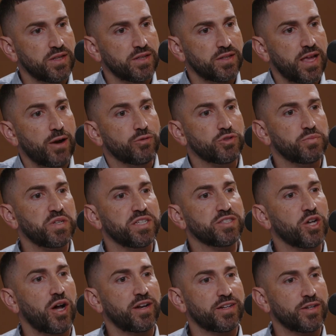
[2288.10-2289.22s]
that was being
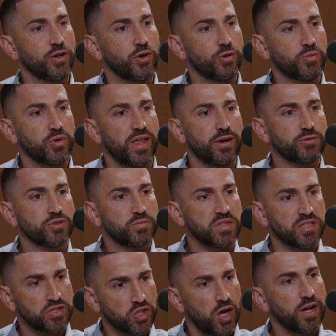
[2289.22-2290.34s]
taught at home, or that was
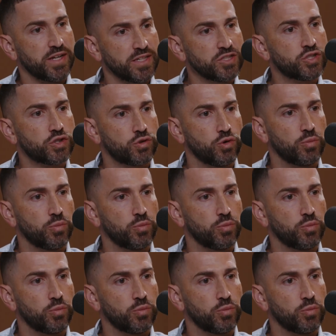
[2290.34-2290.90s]
being taught in school.